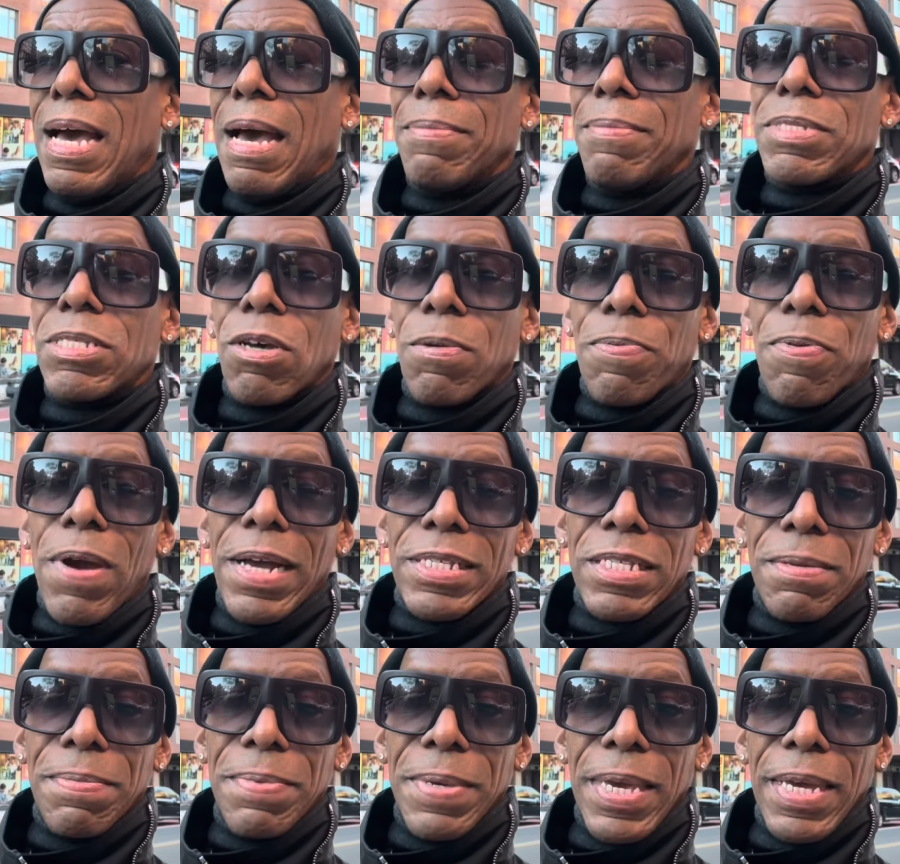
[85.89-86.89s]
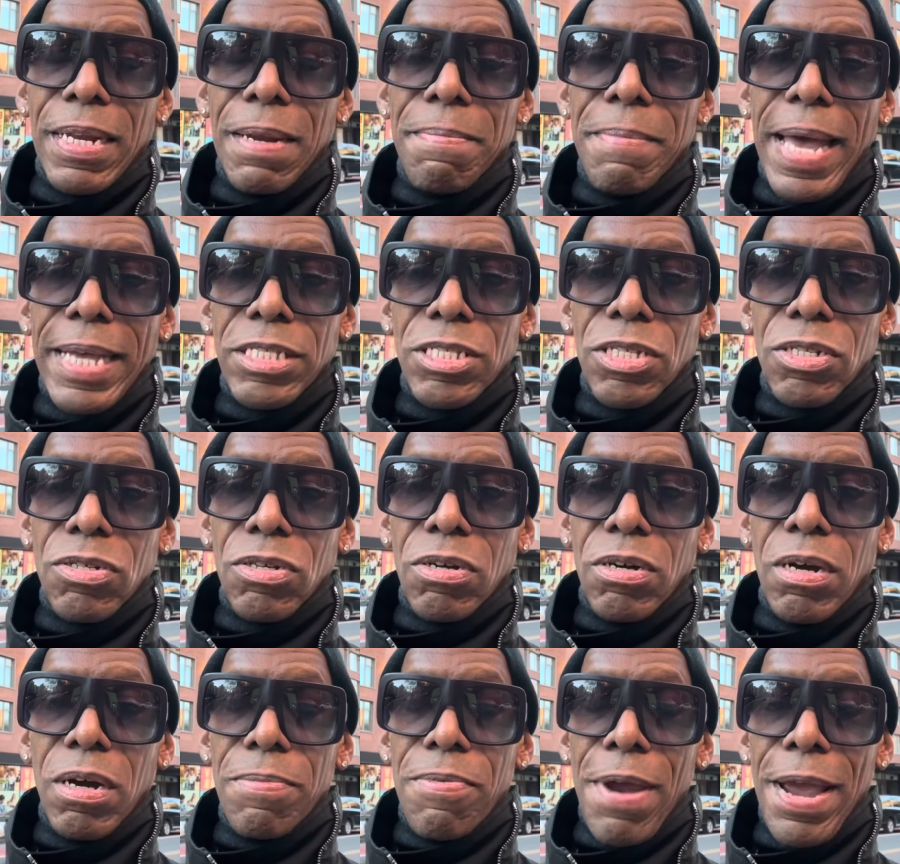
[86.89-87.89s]
I'm so proud to be an ambassador,
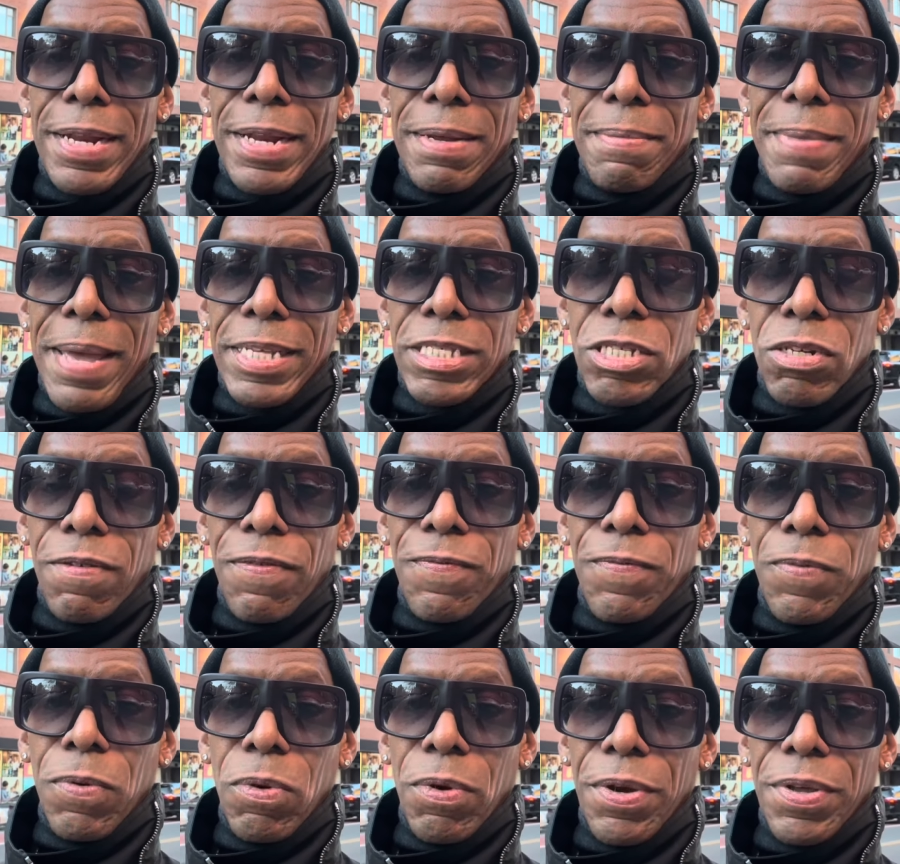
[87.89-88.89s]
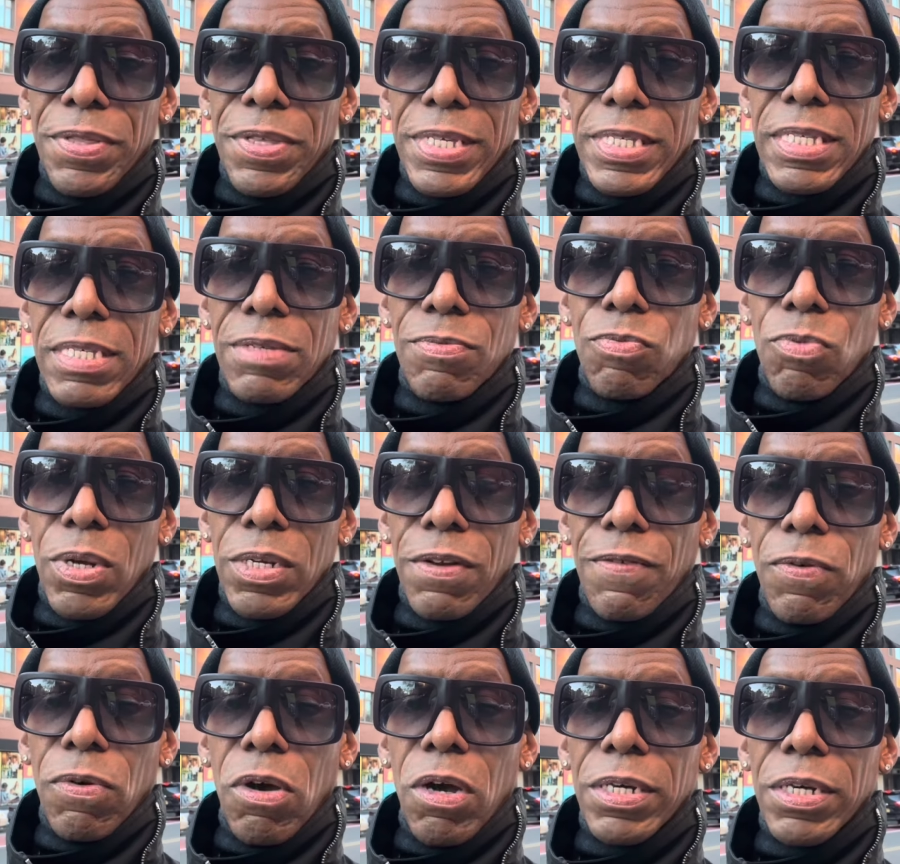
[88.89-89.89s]
a brand ambassador for this
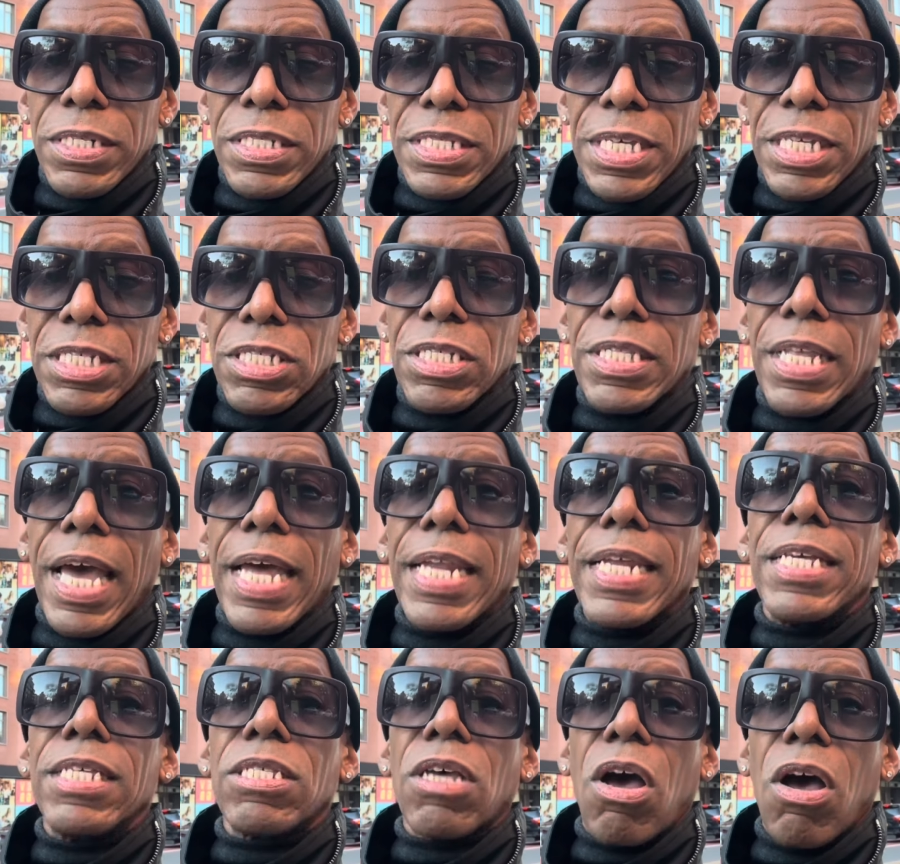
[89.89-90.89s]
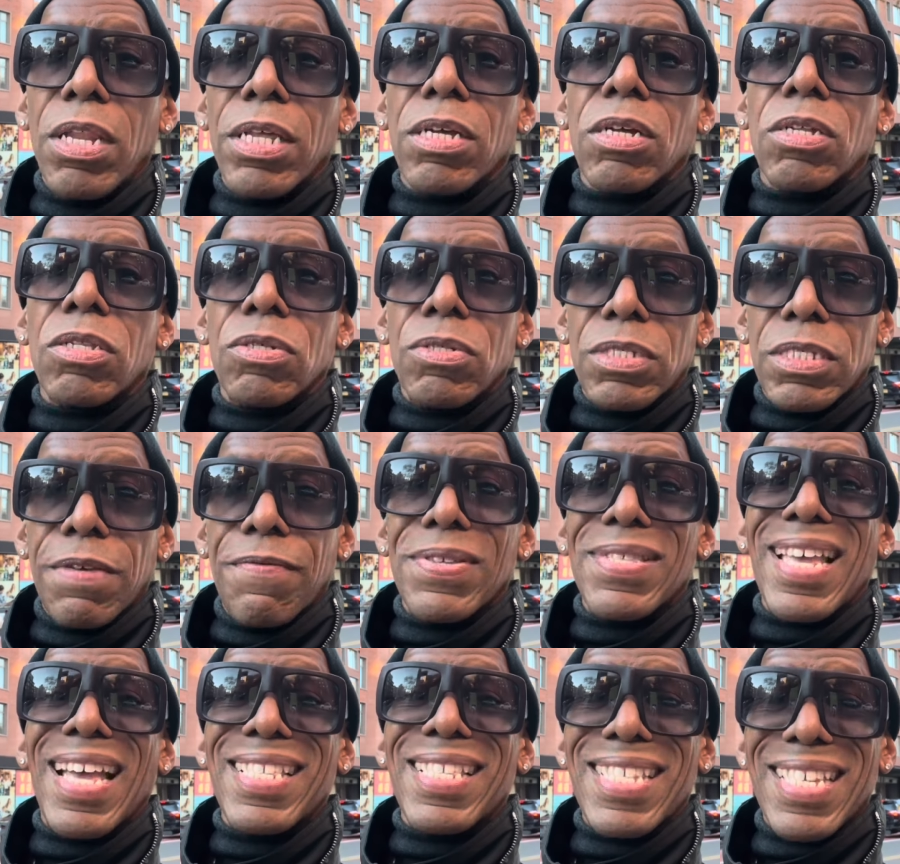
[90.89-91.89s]
wonderful organization that is all inclusive
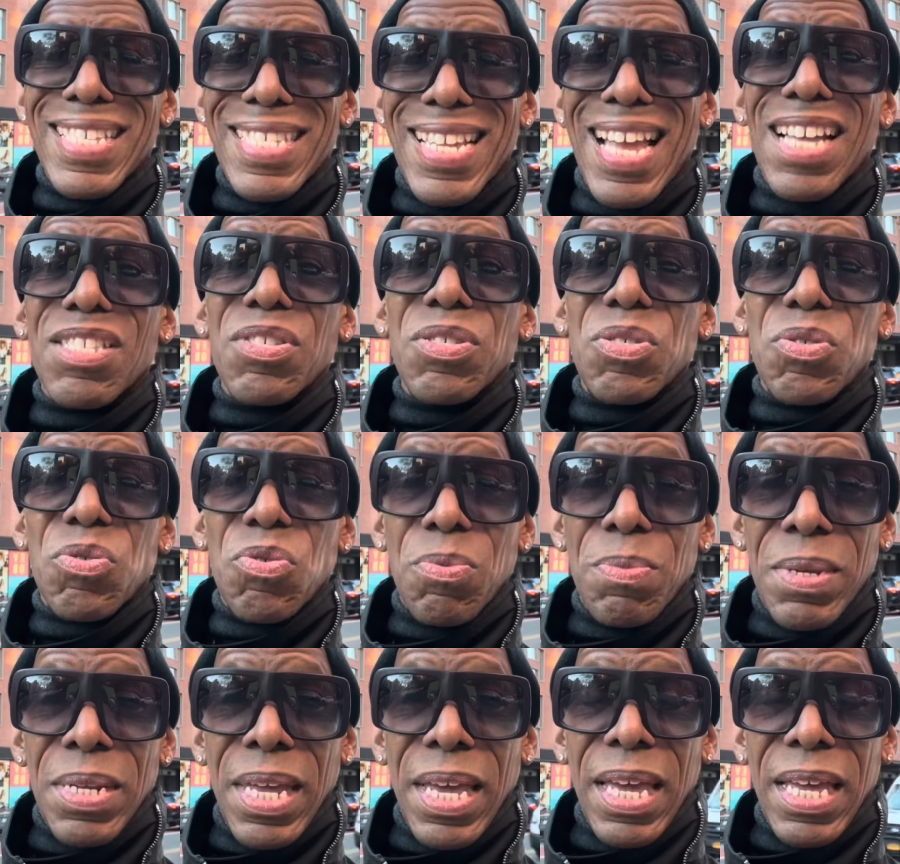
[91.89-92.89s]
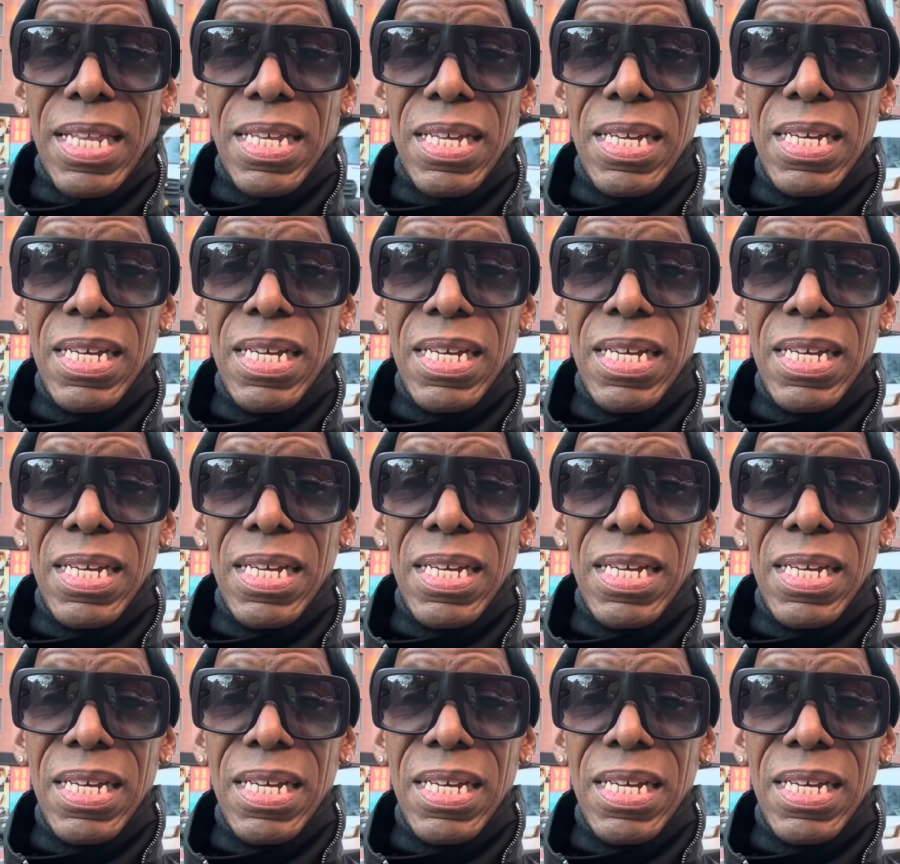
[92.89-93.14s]
and that does not discriminate